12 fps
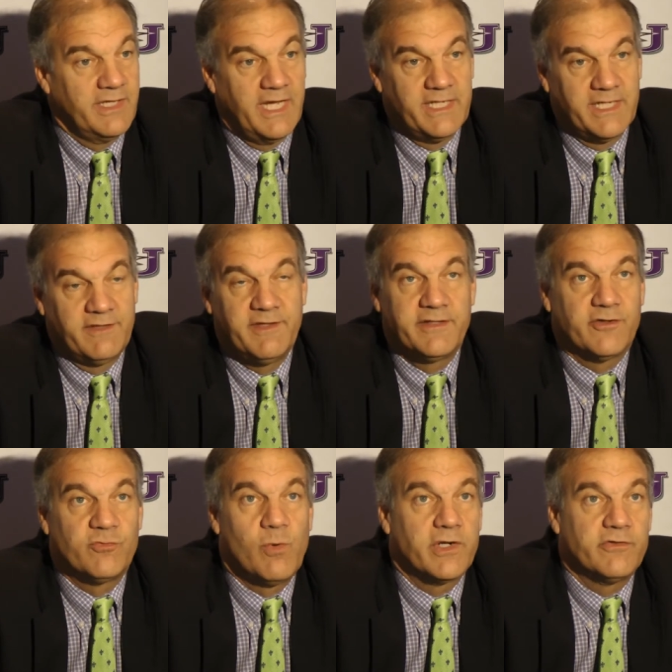And I think
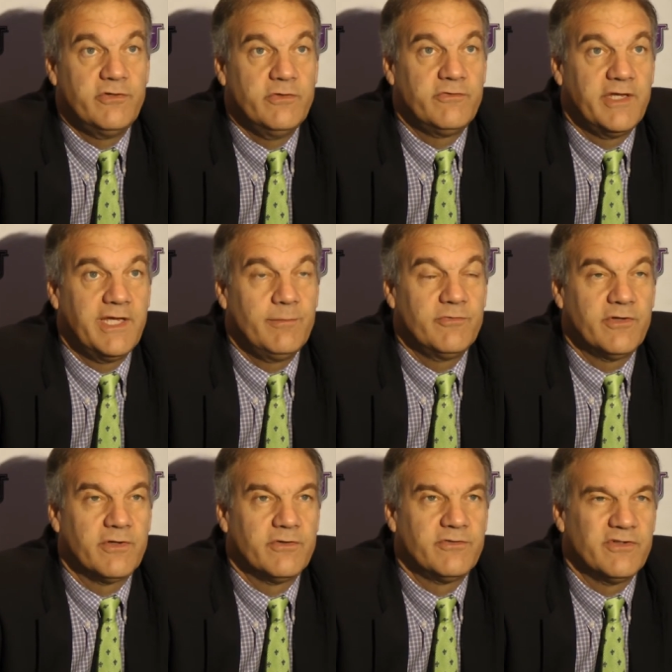there's one or two teams
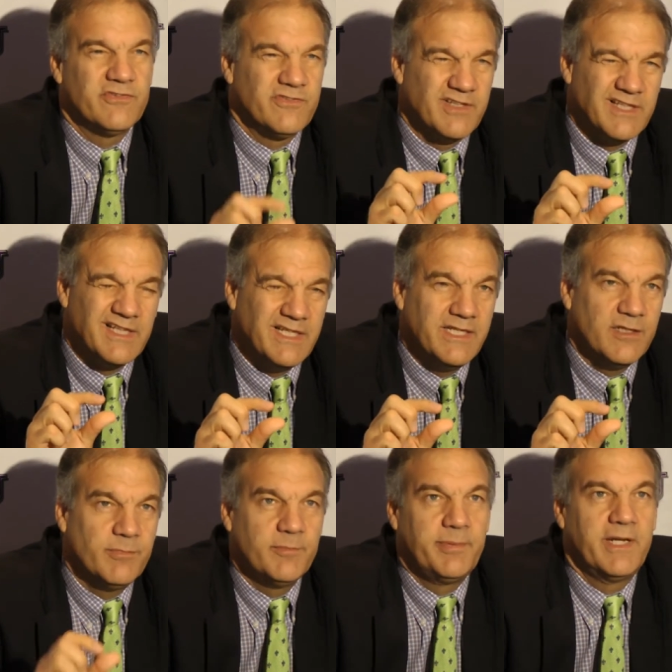that are just a
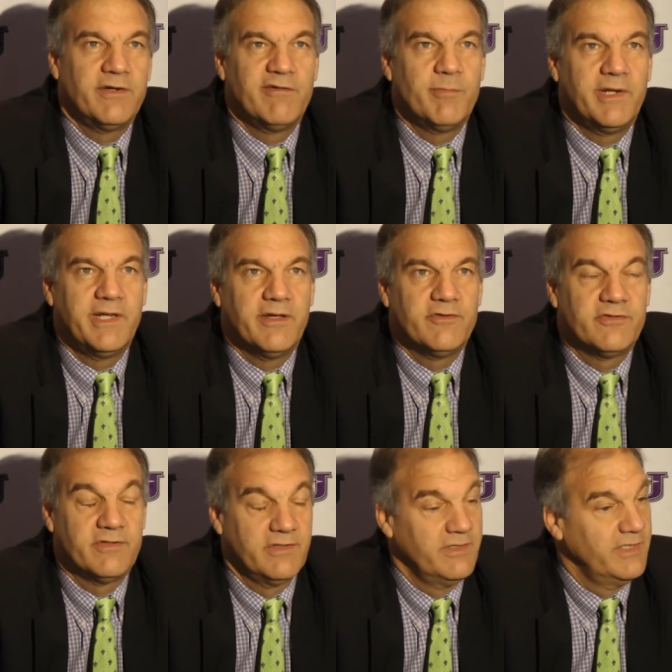little bit better than everybody
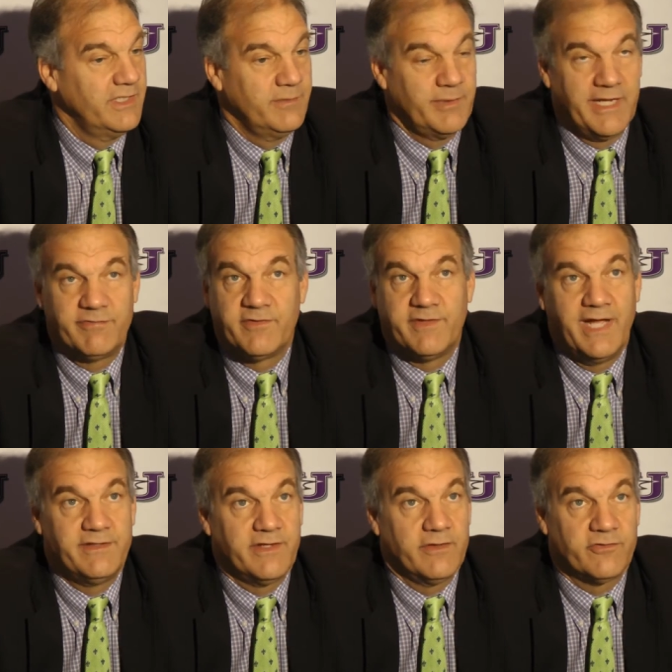else but after
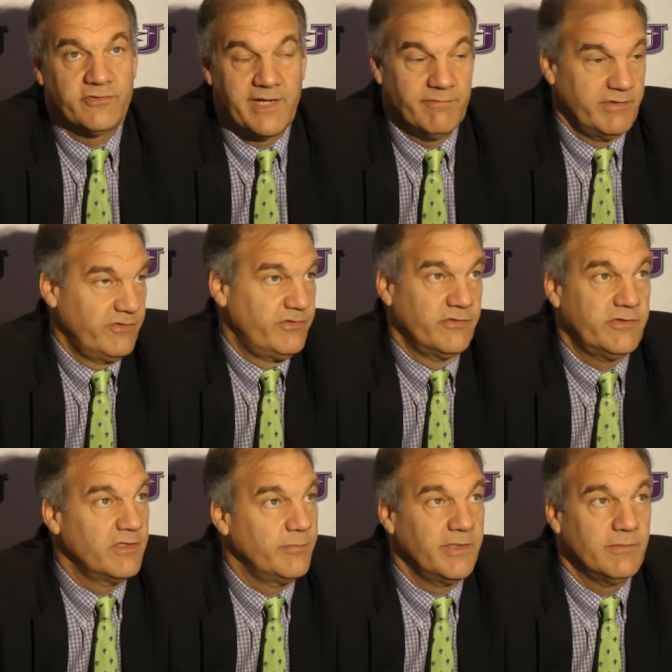that, the other seven, it's just
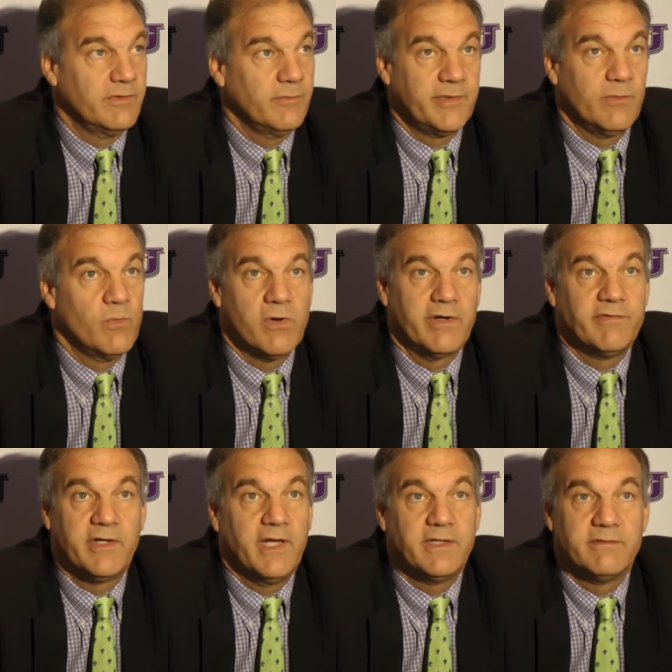going to be a, it'll be a war
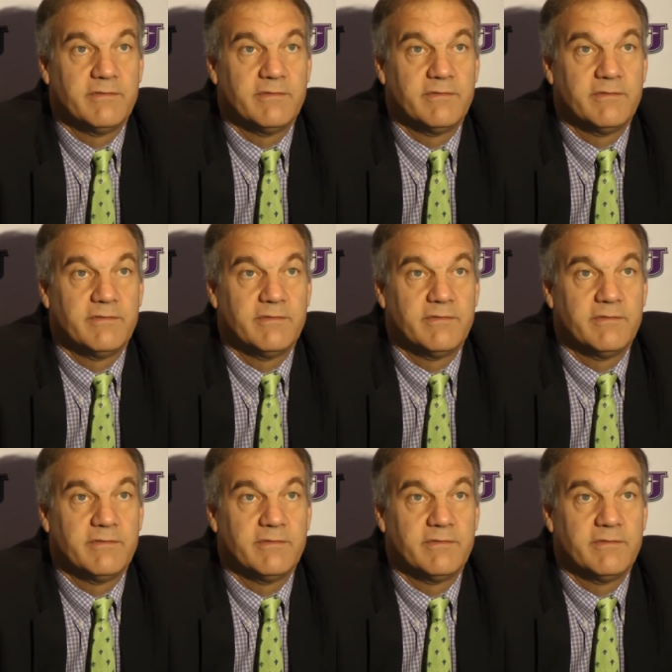every night.